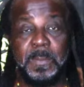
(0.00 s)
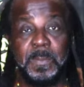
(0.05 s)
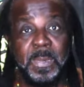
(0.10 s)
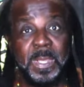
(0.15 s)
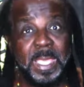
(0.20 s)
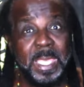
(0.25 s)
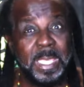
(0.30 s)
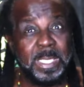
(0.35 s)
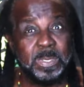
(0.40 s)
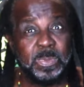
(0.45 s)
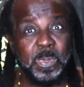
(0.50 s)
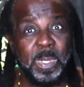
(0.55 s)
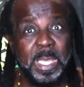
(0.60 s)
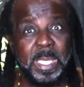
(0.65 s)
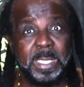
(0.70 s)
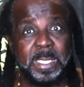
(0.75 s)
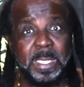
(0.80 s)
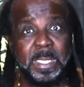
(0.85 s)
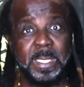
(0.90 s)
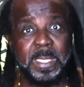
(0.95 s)
But guess
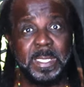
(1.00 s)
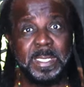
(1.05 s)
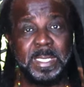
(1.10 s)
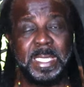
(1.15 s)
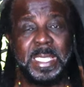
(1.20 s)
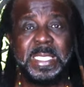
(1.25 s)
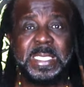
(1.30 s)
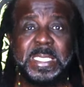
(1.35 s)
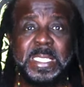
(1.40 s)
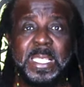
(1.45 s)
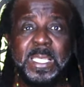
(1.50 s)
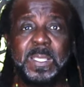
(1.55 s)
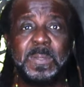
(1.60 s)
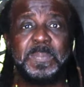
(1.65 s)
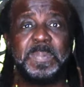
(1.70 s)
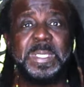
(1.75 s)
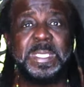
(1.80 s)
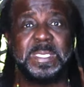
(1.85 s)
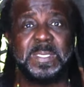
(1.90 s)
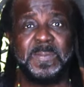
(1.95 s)
what? this little
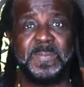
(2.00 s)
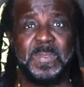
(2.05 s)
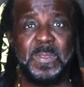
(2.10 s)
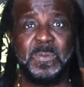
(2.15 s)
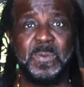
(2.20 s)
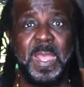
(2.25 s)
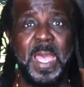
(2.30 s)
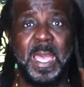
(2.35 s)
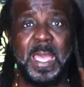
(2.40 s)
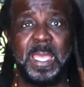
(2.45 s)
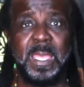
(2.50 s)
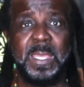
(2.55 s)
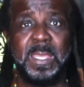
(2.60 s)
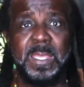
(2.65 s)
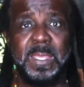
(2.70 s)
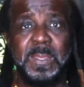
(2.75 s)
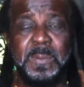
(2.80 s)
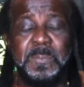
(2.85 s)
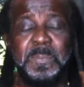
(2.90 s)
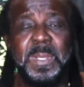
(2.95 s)
piece of the rock
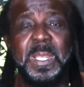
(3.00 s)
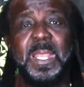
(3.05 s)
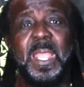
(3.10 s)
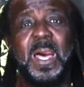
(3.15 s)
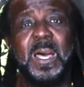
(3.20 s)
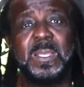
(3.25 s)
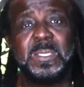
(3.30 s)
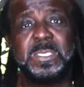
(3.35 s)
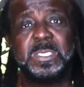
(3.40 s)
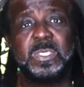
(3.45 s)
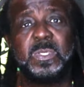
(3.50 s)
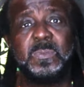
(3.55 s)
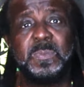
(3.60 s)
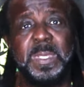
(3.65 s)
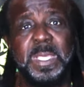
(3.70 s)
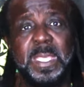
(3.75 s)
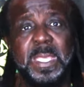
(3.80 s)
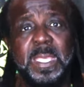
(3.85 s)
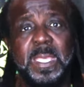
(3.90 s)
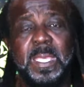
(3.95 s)
belongs to
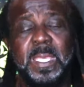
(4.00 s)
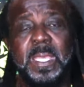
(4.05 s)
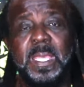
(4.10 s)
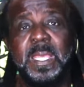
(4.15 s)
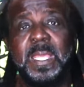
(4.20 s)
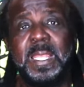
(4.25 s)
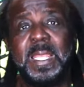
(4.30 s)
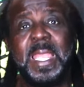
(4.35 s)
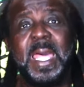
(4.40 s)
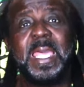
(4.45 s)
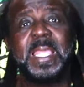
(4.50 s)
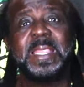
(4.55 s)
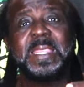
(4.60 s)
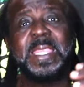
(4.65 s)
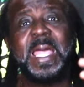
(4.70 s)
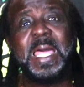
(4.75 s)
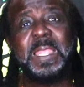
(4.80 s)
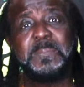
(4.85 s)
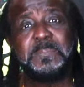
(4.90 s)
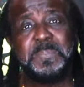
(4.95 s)
me. Like
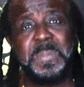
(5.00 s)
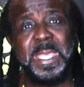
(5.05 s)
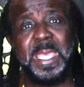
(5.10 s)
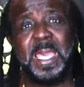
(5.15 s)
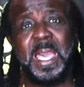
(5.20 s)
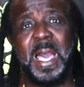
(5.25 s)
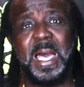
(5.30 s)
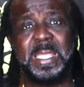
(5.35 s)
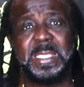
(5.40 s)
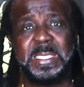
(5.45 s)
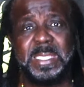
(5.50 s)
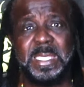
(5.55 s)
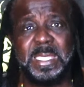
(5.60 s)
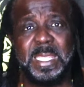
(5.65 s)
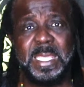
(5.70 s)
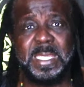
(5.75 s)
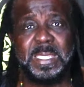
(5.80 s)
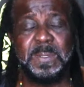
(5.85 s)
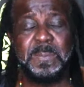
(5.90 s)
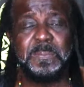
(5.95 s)
that big
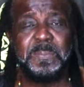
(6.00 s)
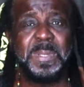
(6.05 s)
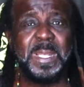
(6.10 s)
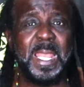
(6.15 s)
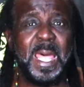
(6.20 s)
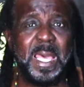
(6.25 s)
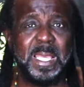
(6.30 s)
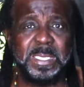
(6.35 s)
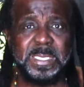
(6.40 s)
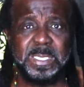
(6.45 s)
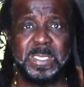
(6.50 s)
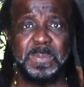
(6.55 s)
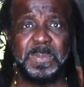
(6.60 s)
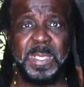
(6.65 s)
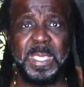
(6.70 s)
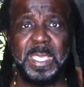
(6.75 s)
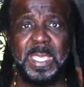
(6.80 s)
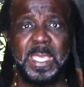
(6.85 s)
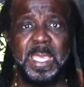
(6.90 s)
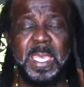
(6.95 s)
continent belongs to
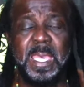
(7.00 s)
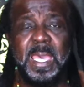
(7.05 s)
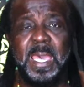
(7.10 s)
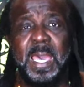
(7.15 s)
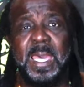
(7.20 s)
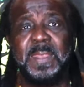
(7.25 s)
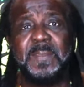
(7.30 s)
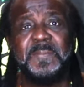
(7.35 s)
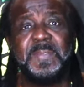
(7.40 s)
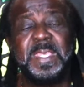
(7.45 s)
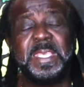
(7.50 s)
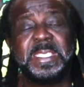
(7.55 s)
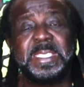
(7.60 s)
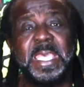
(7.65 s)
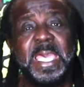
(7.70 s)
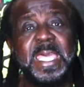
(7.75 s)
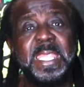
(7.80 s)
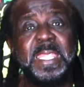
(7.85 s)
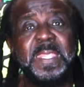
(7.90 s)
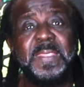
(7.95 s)
me. And if there's
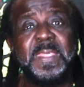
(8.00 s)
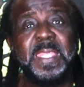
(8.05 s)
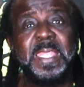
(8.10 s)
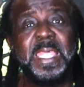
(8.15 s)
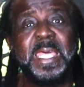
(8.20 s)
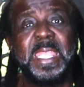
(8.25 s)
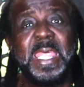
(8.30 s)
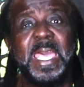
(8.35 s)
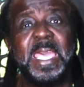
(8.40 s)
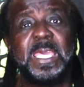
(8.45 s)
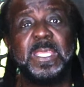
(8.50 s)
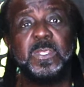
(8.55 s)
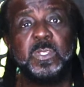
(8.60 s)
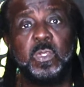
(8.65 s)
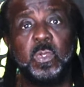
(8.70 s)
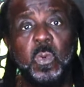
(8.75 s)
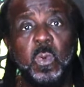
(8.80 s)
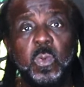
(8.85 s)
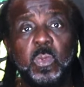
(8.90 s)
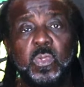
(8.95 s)
anything that I can
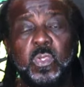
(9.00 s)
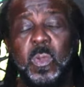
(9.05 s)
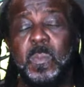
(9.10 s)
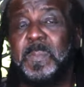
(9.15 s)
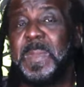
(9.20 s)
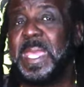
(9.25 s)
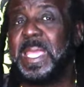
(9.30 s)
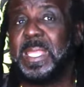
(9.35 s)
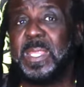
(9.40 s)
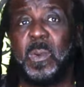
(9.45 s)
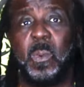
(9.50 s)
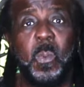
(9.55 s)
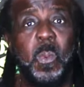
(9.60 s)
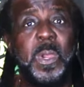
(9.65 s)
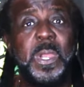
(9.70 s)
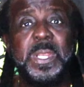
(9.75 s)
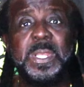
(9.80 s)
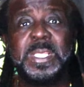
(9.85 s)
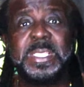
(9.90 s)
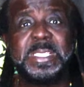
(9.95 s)
do to make the
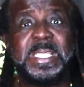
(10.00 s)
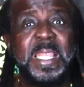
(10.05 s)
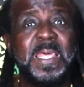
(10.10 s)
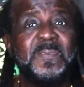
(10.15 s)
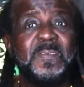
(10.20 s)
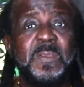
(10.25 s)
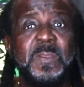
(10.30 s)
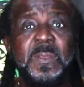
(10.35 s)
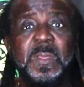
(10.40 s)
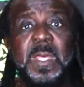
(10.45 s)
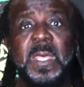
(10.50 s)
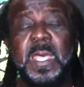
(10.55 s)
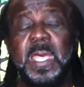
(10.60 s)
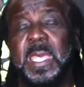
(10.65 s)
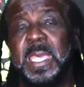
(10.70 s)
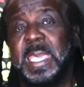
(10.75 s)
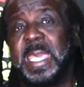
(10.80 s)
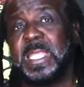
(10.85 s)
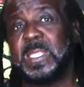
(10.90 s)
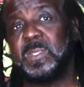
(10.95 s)
awareness level
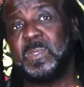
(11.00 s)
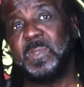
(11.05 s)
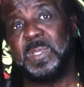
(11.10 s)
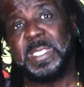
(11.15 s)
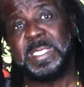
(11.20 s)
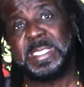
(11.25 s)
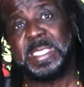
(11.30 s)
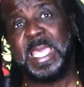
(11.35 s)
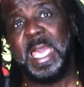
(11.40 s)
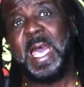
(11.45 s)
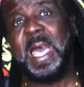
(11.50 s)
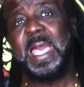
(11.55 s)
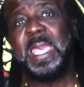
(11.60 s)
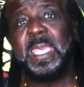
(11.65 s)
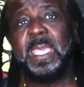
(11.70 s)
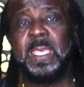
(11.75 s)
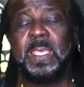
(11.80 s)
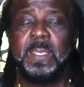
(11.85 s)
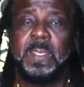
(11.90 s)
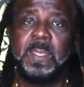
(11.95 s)
get to the
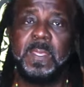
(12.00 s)
sky,